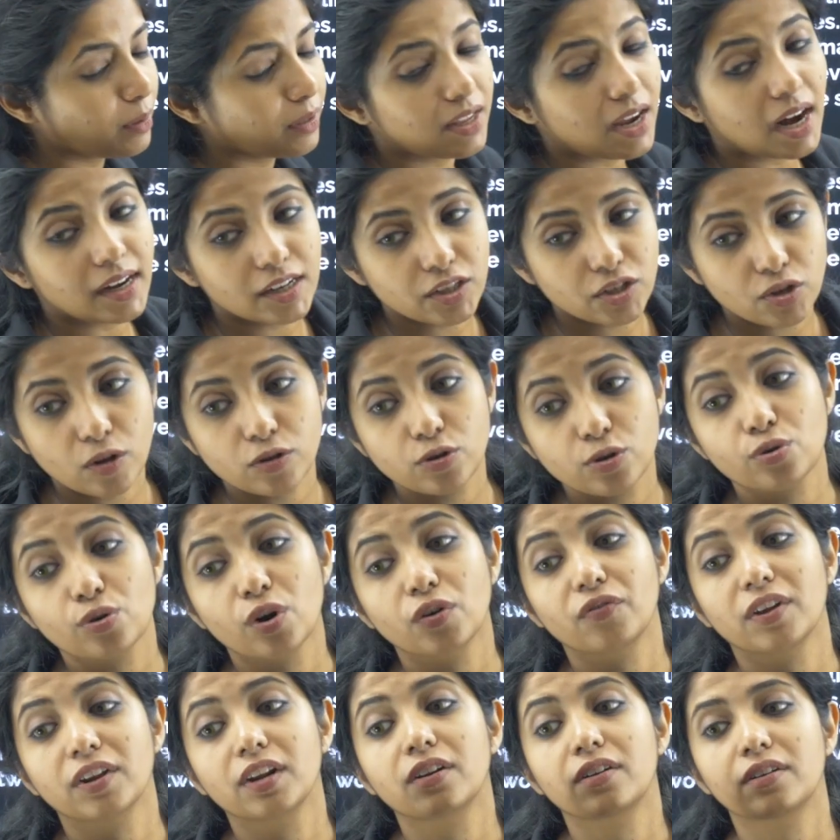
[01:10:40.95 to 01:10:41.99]
but that is also
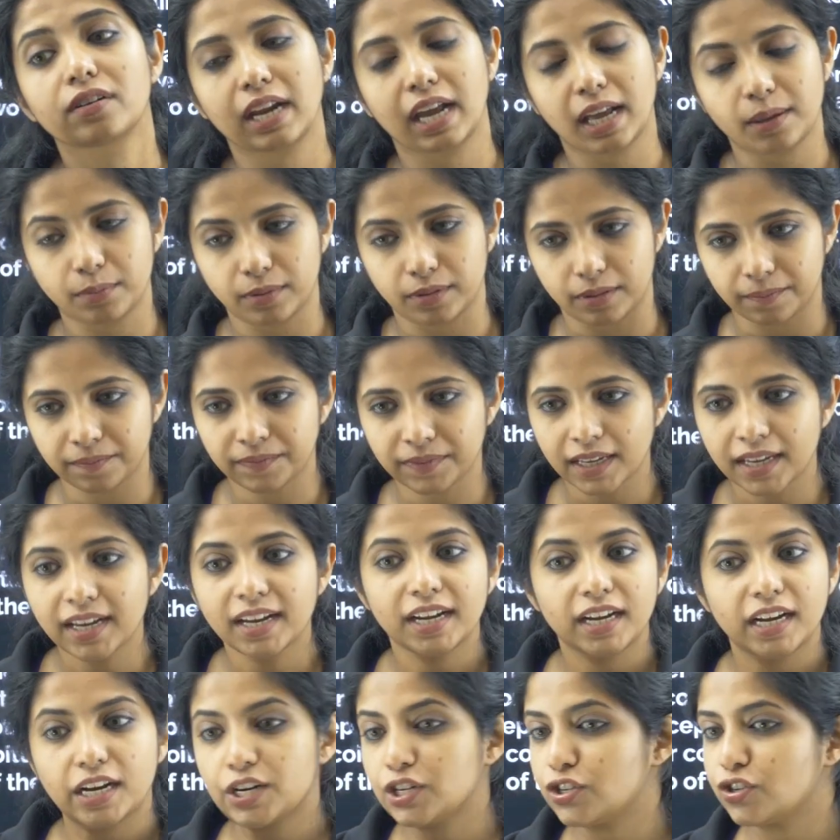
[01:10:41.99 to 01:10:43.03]
not very reliable.
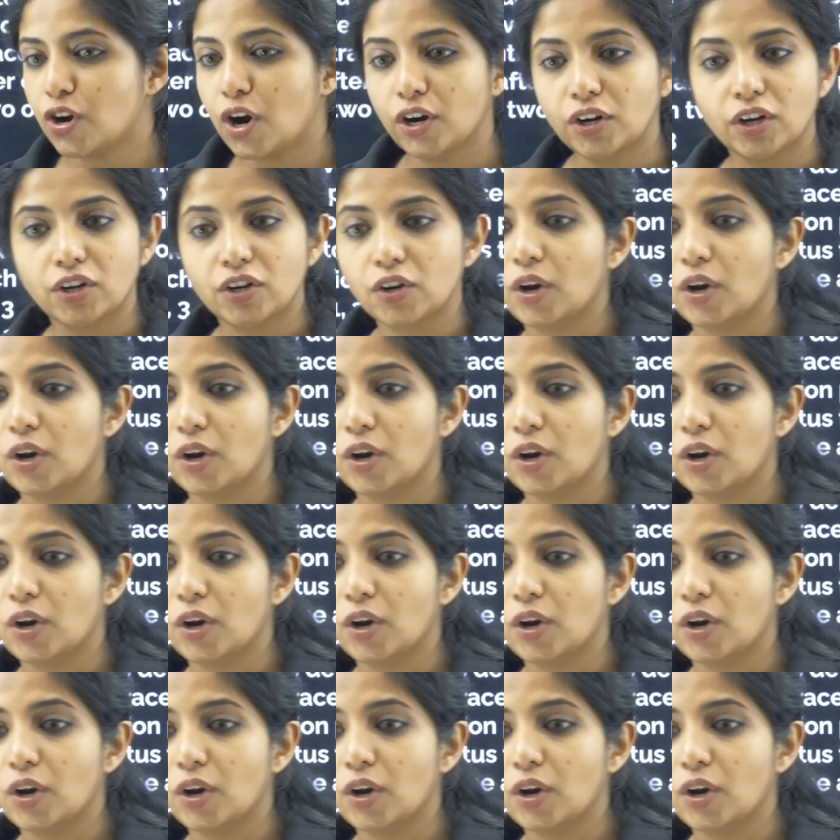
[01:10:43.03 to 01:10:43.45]
It is not at